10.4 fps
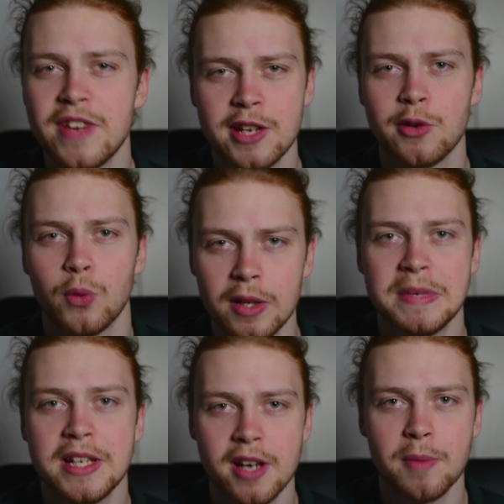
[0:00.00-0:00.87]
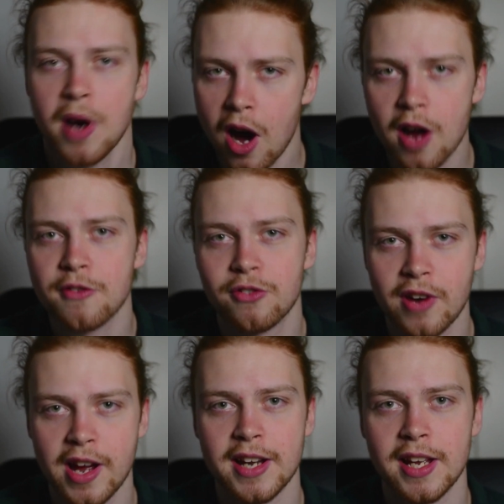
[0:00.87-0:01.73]
video will be up on
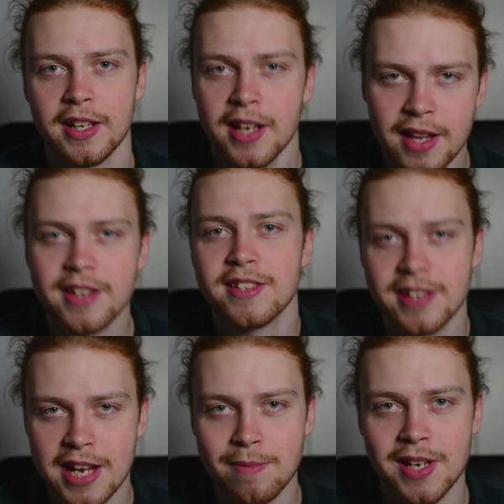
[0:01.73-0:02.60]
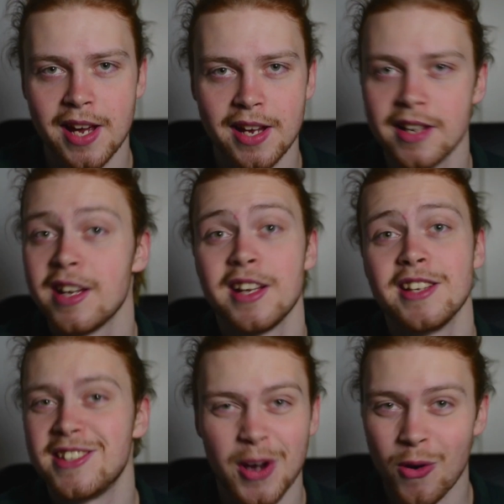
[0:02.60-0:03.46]
Friday, the same day.
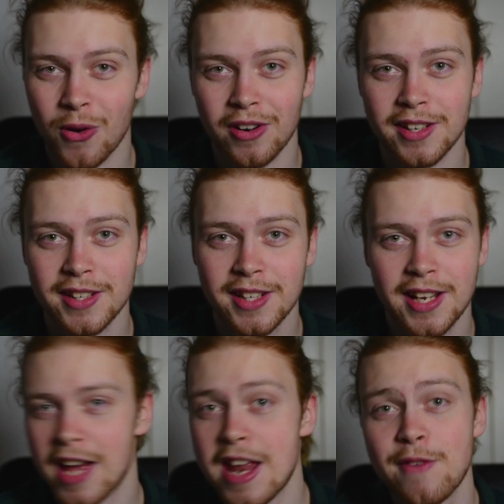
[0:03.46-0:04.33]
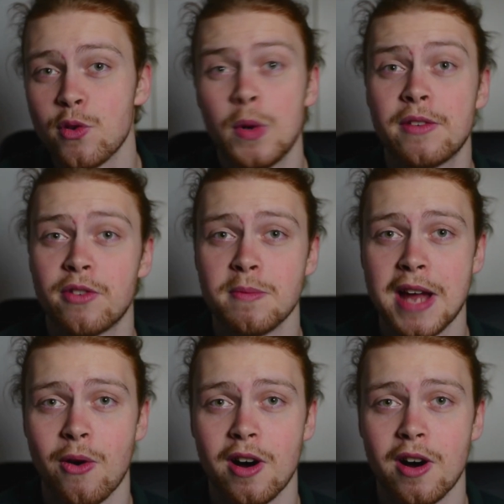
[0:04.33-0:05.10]
Don't worry. And every week from now